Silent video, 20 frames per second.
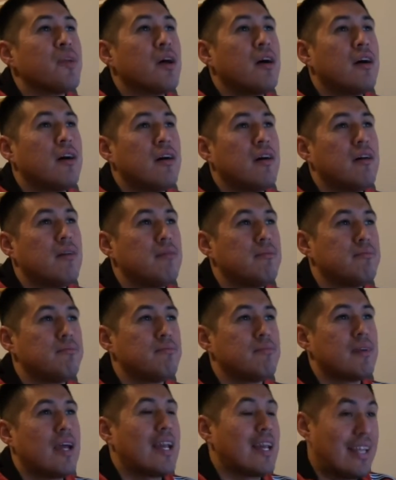
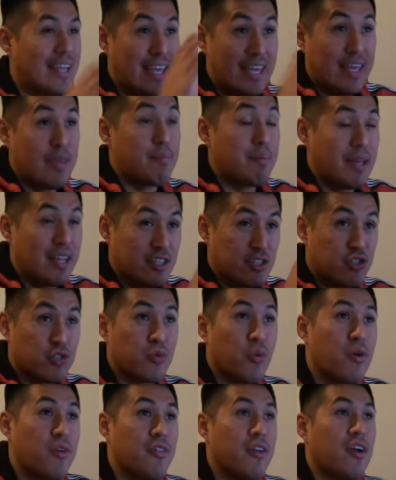and keeping it
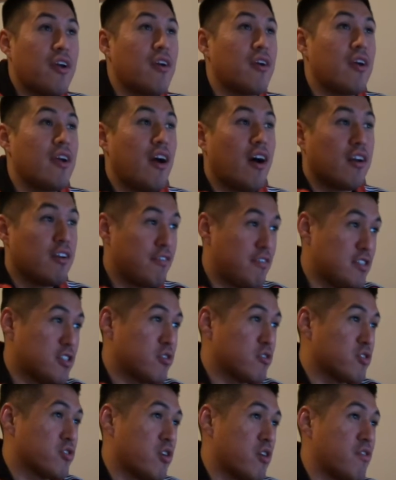stored there on a
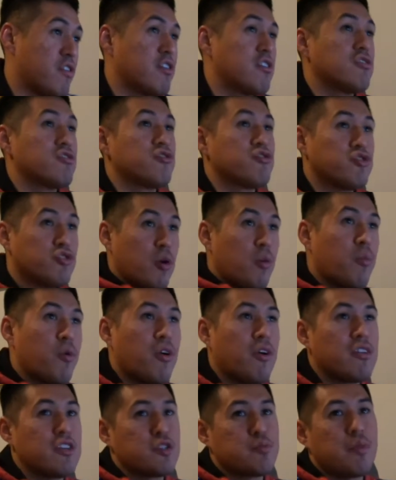physical server somewhere
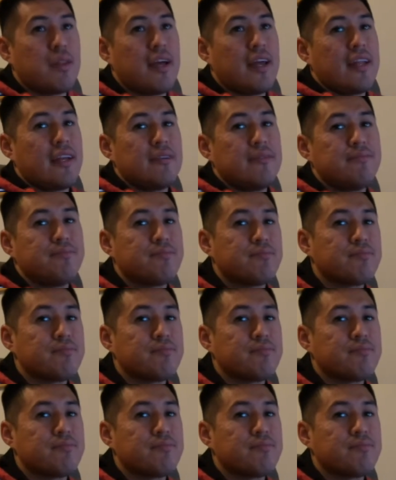on this planet.